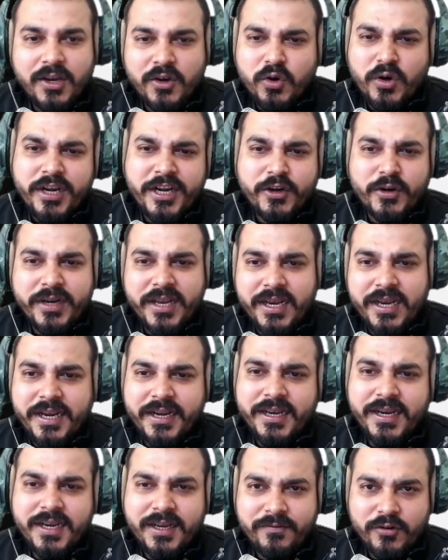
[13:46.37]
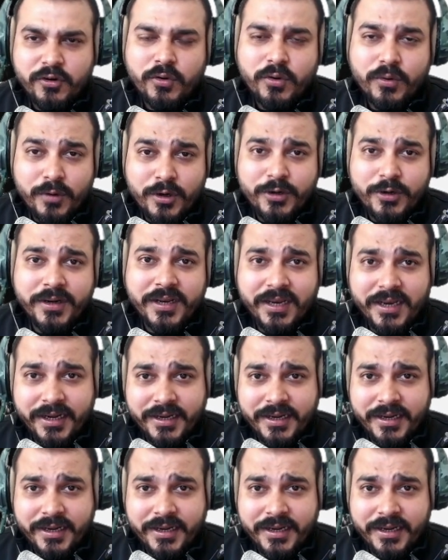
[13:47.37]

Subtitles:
No need to delete it if you don't want to